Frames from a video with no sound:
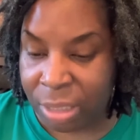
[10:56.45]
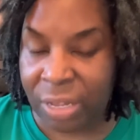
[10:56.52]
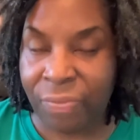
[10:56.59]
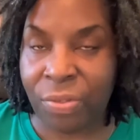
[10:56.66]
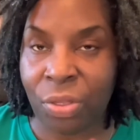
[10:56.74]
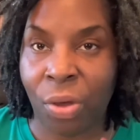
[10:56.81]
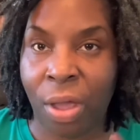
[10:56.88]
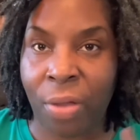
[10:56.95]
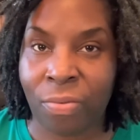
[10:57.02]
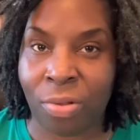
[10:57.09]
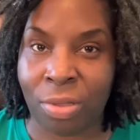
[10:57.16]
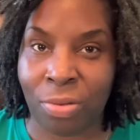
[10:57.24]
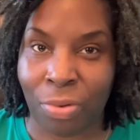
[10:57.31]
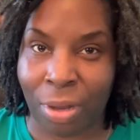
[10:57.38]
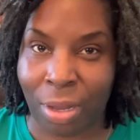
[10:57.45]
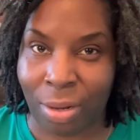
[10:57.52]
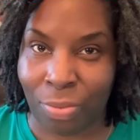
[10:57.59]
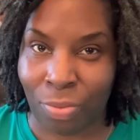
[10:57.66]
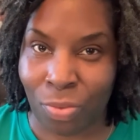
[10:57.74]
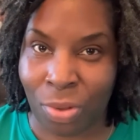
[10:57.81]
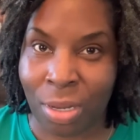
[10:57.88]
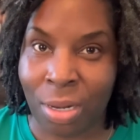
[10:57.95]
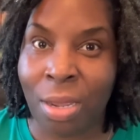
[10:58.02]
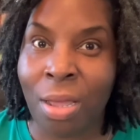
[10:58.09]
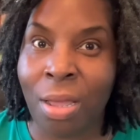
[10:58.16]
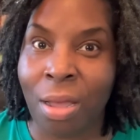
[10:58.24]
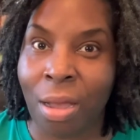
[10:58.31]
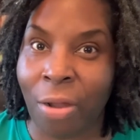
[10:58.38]
even though I've only read one
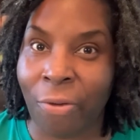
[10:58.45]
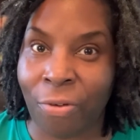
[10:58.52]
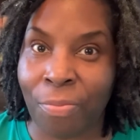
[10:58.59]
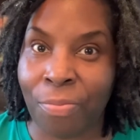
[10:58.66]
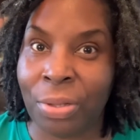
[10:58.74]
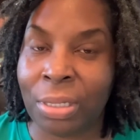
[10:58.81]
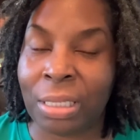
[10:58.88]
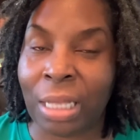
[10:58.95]
of her books.